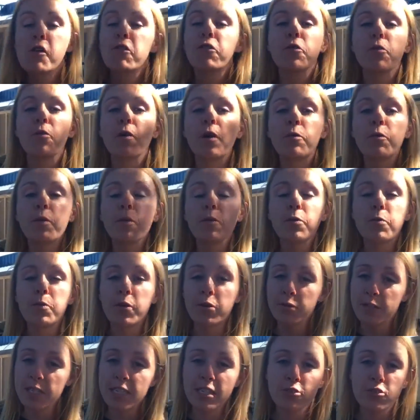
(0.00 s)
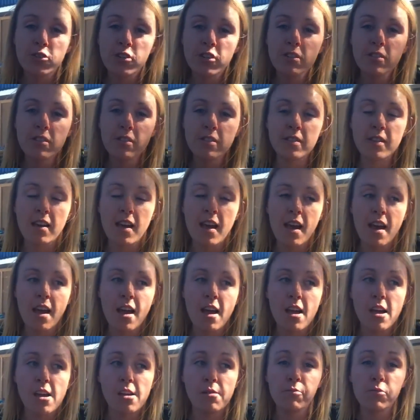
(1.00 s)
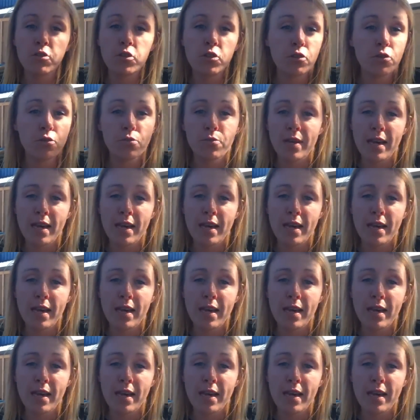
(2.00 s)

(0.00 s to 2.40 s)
For one, we were both teachers. Um, two,